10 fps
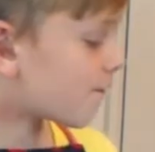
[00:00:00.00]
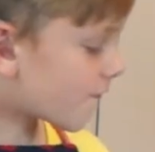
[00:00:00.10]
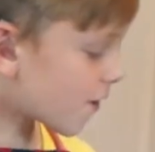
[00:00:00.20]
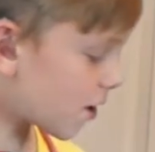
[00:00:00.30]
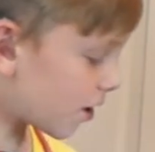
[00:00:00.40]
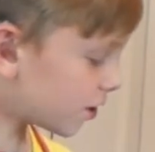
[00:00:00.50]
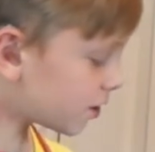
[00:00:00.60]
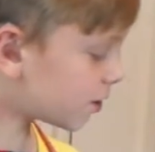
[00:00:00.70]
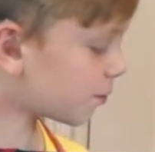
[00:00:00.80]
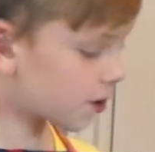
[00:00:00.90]

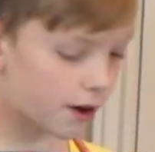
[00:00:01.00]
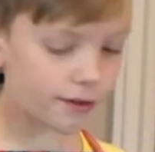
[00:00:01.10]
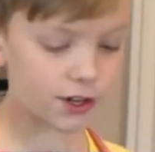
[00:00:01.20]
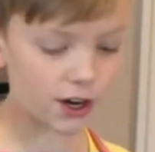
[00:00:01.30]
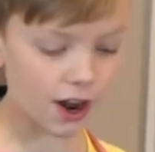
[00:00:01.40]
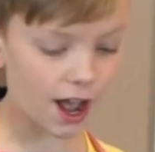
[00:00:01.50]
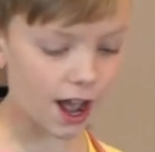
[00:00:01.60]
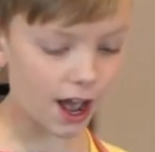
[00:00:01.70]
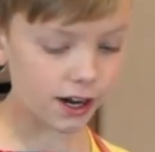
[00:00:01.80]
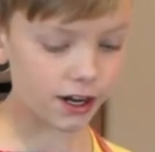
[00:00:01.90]
first we're going to
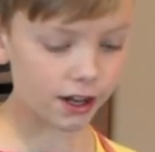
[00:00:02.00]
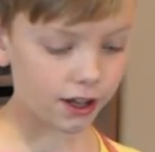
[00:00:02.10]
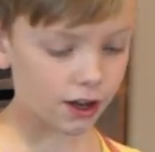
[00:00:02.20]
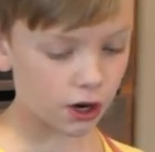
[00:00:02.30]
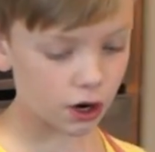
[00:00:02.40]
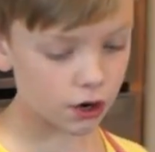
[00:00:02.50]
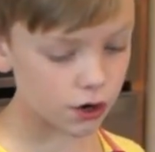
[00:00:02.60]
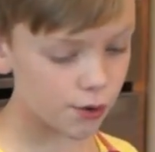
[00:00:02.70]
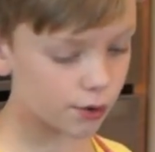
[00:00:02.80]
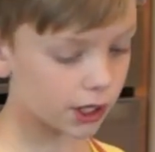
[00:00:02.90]
add our
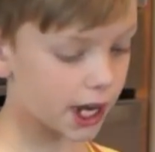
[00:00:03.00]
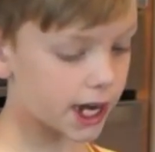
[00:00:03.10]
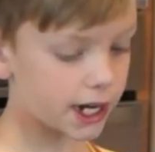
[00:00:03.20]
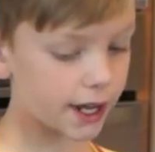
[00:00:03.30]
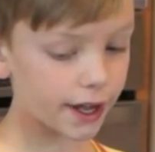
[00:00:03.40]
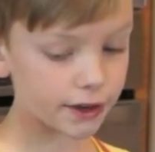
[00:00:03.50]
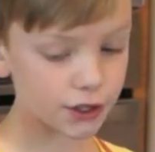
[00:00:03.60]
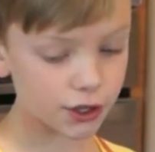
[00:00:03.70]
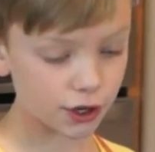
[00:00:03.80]
Kool-Aid and